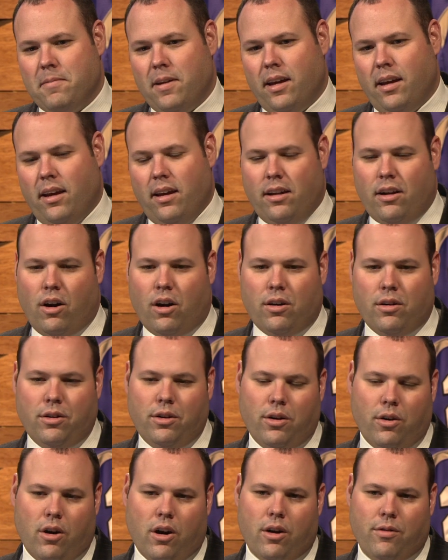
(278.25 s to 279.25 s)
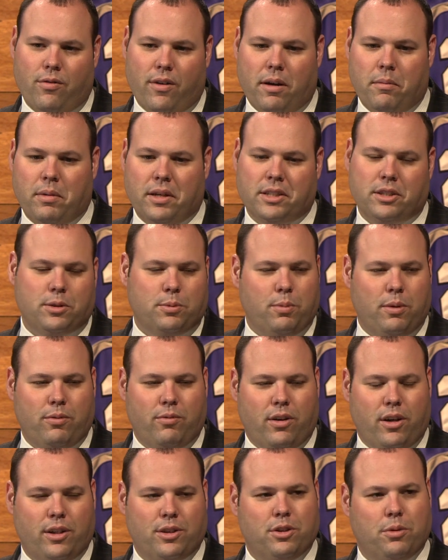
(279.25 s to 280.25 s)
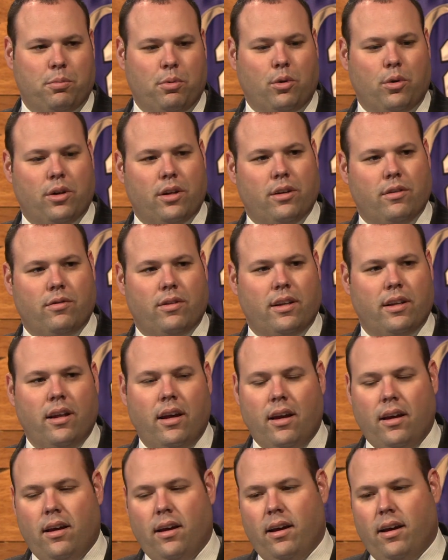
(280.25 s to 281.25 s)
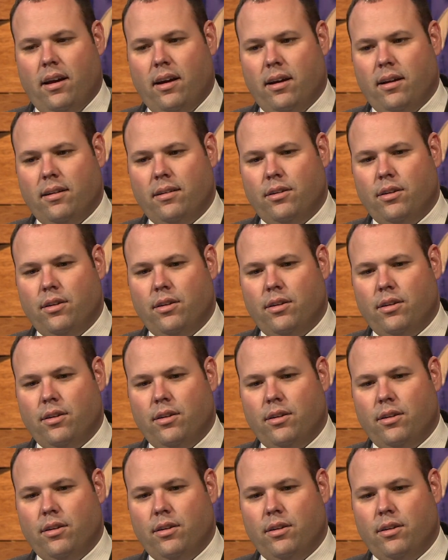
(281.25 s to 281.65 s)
and our you know our fan base has been very supportive, and uh,